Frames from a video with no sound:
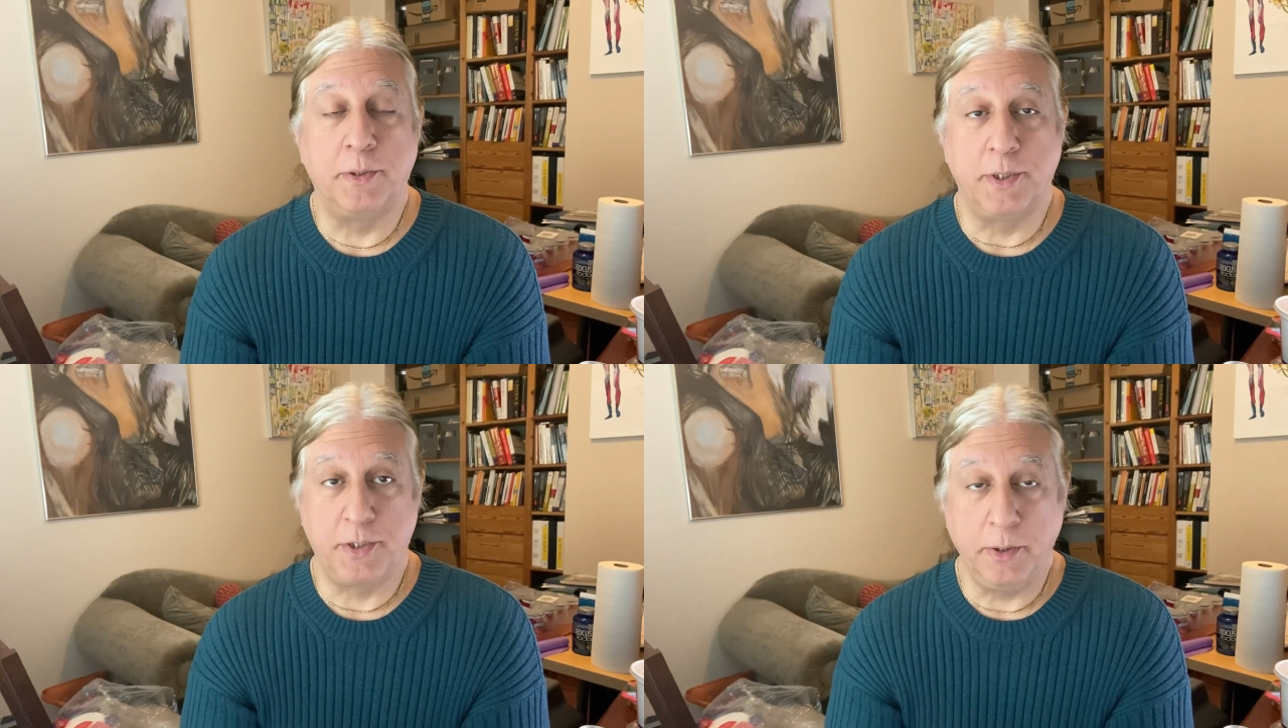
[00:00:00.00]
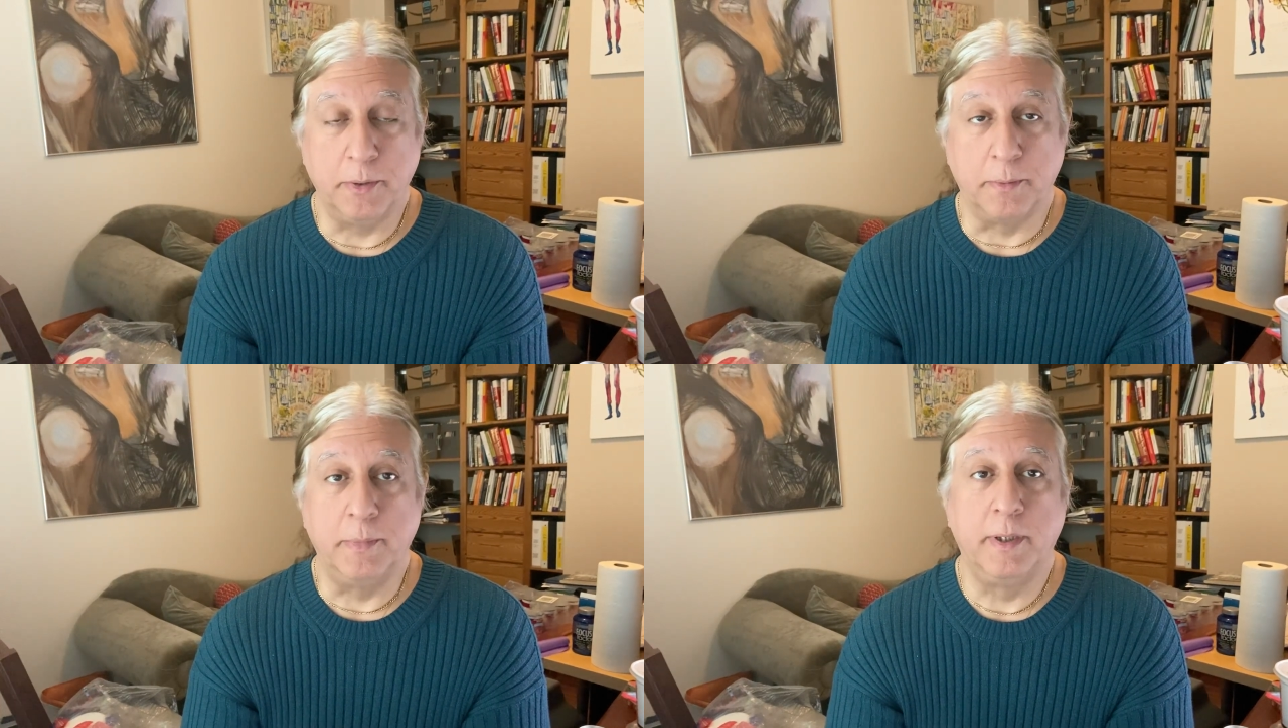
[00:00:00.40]
to
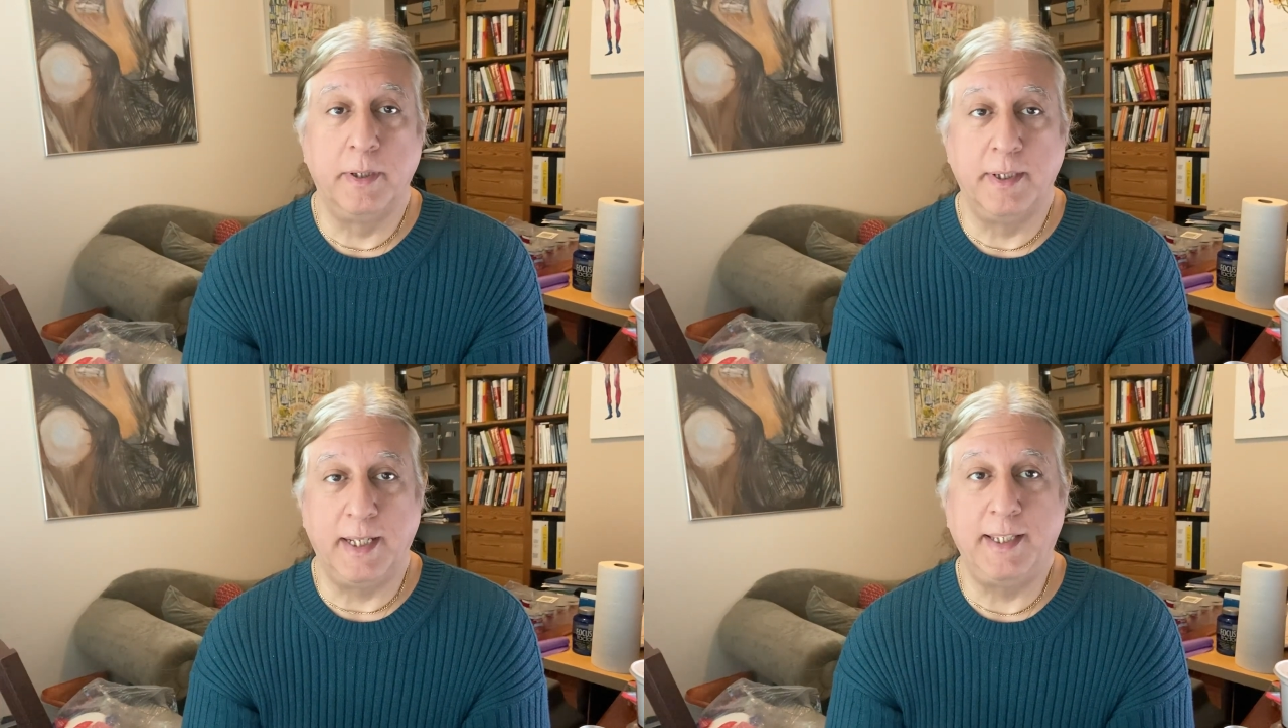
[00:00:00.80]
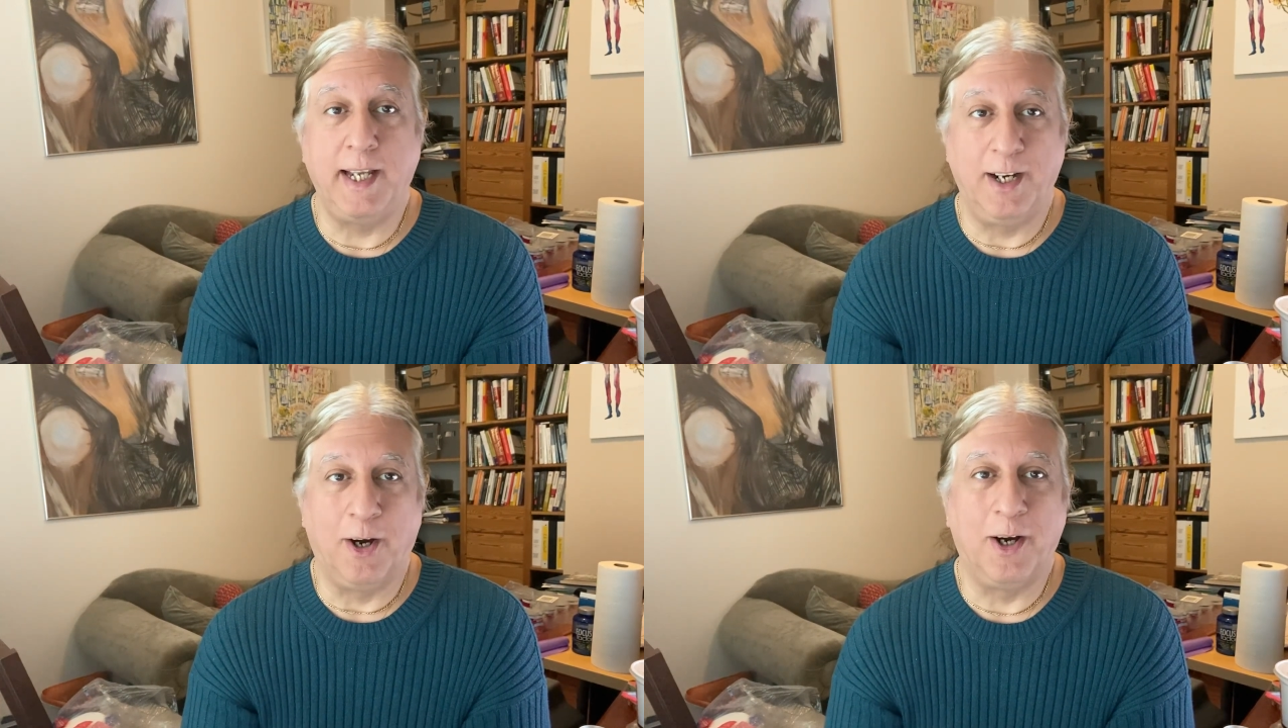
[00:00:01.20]
assume that
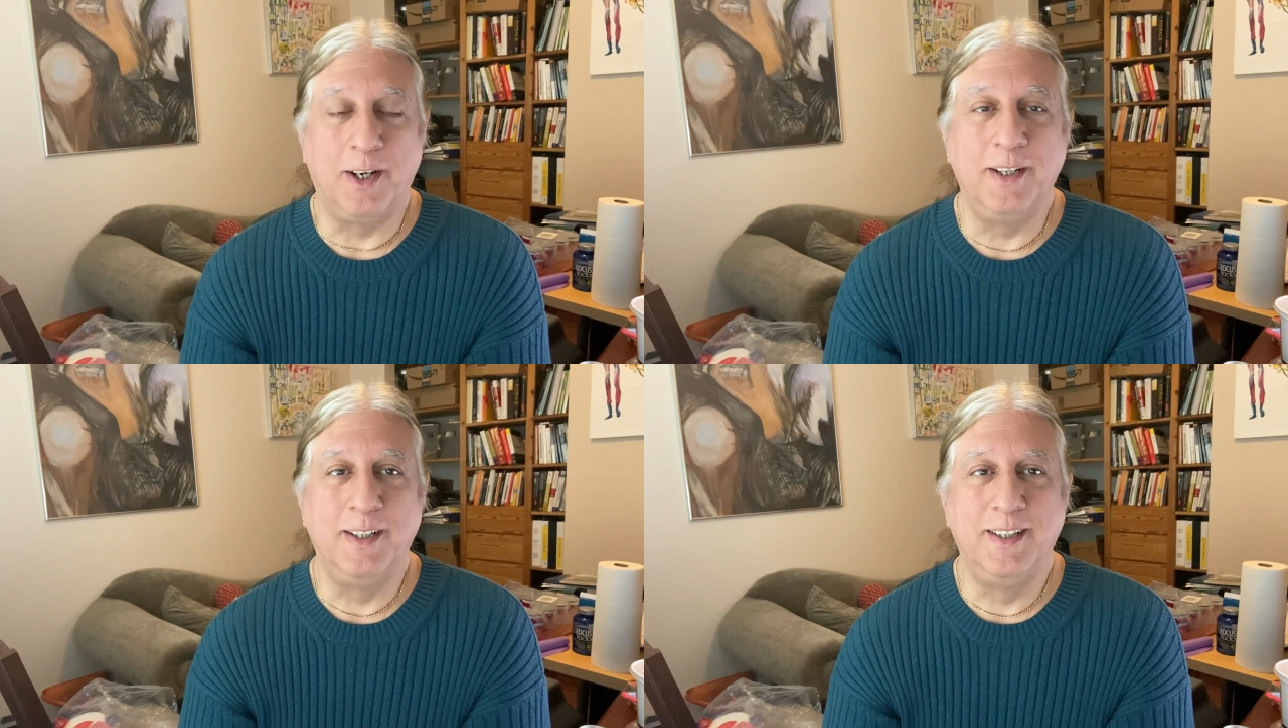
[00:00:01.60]
they are